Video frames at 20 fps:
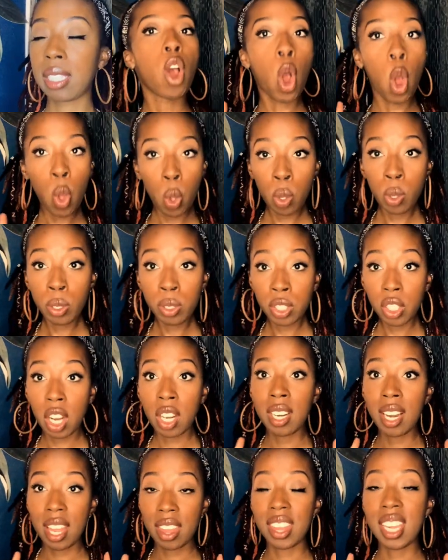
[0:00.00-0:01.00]
Holes are
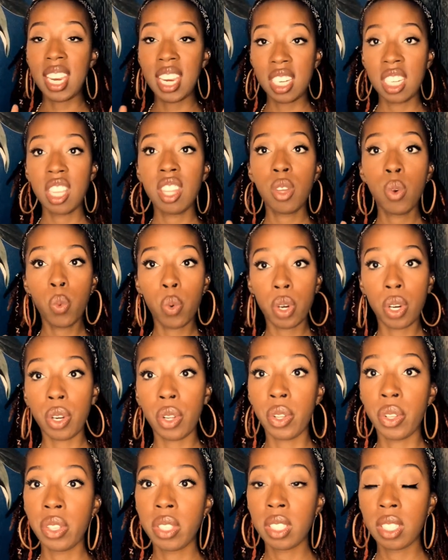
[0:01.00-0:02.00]
not the end of the
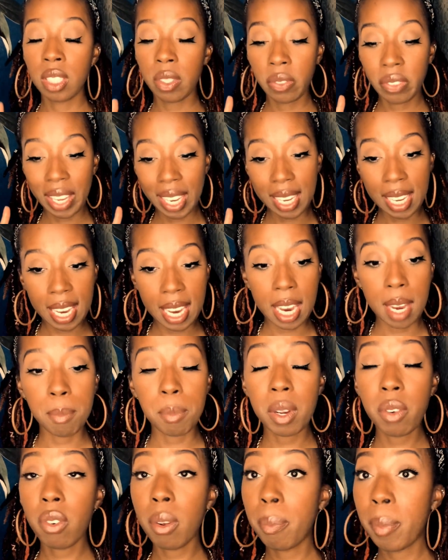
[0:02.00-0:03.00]
world. They can be
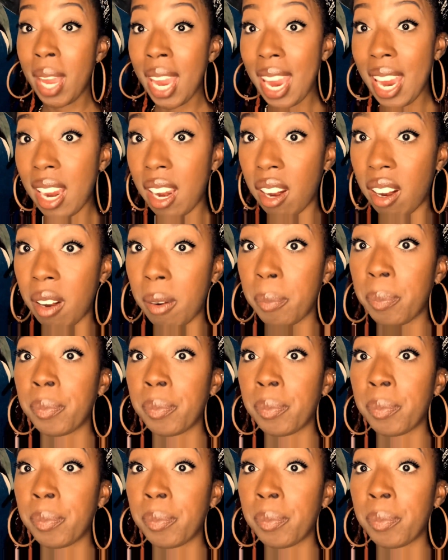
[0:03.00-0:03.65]
repaired.